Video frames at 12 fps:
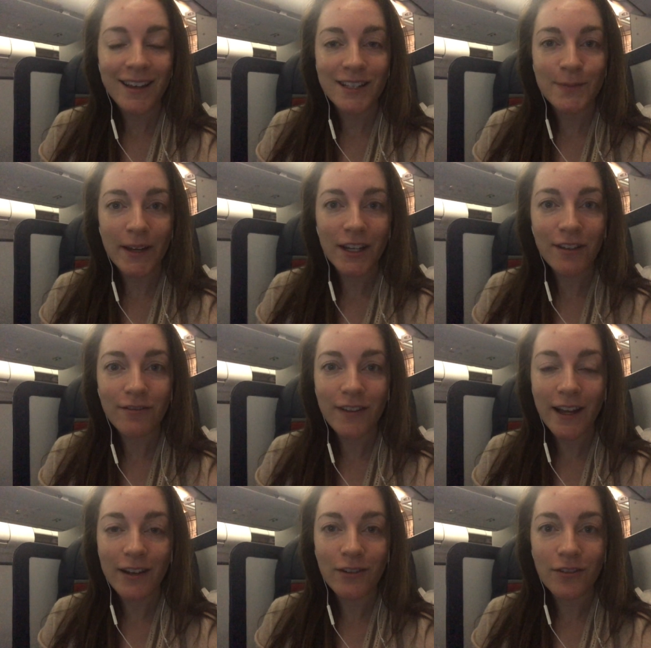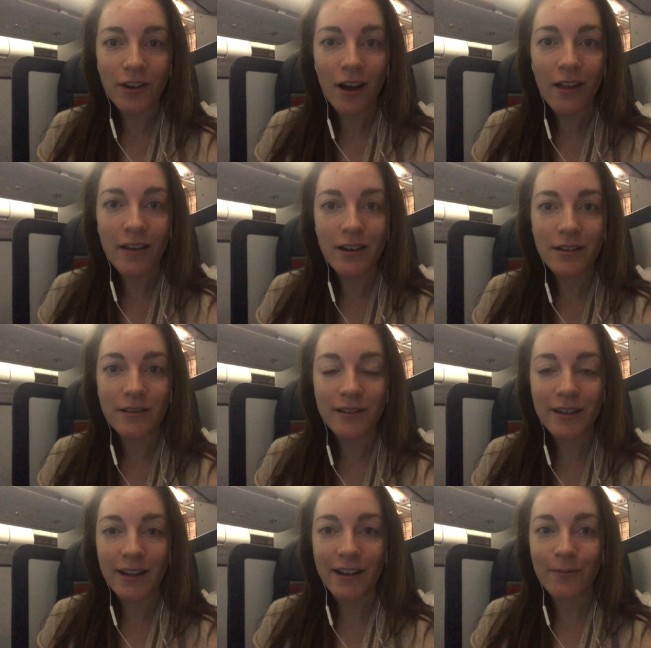It's been a good flight overall, though.
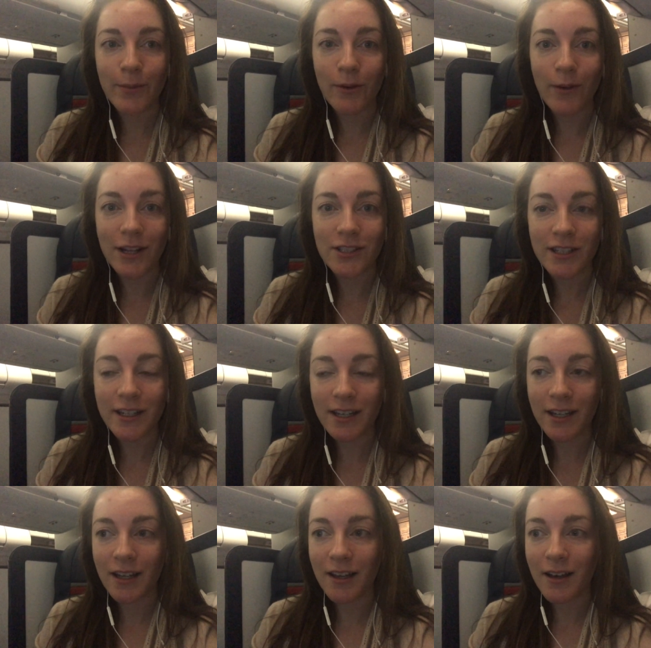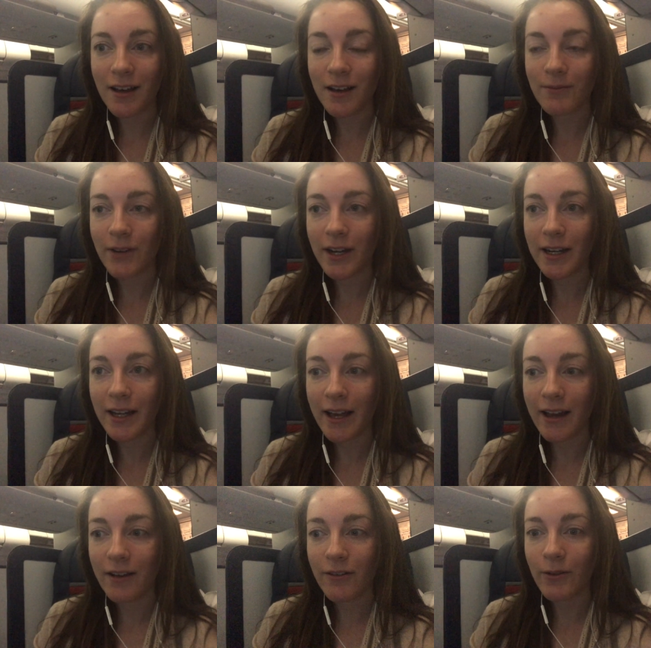I've been watching um, right
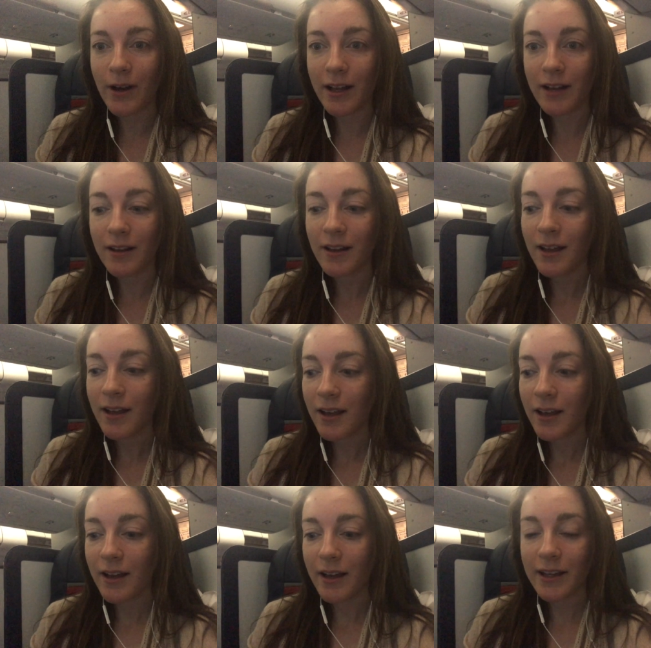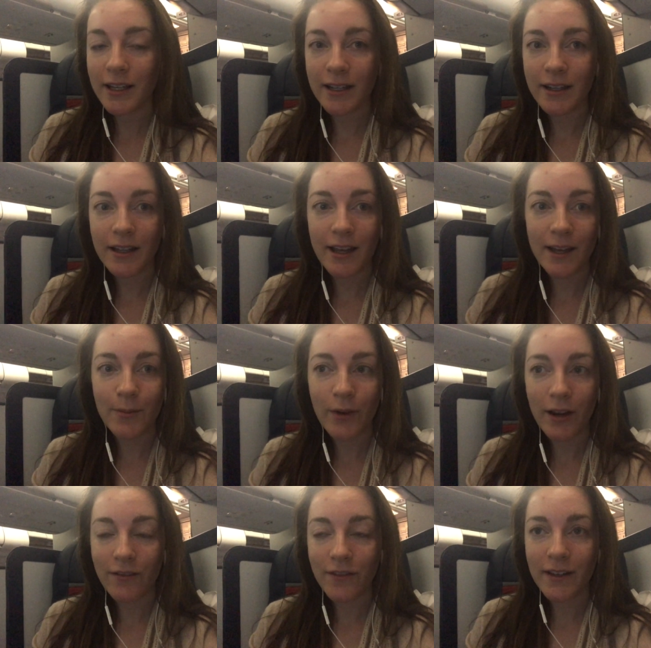now while I ate
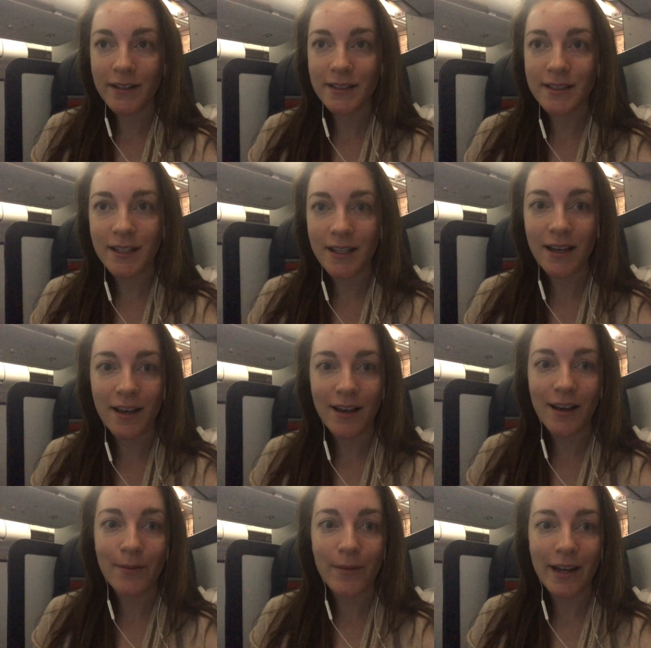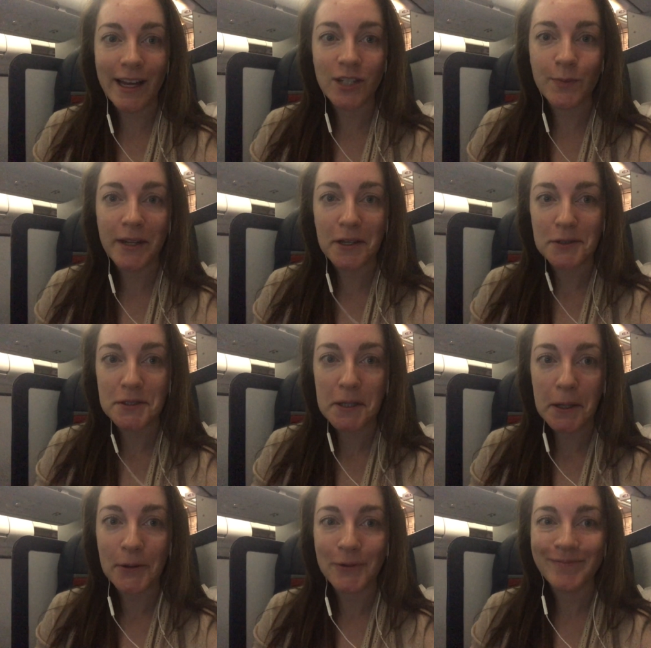breakfast um, an HBO show.